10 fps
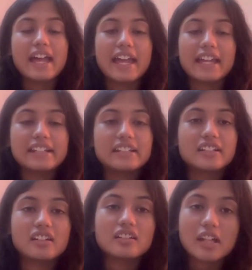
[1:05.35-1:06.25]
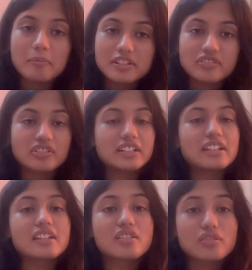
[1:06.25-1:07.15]
And number
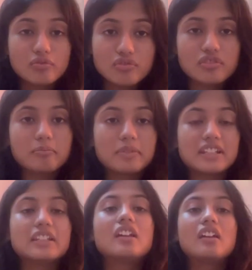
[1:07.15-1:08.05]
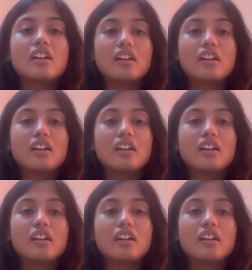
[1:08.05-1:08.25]
three is you should be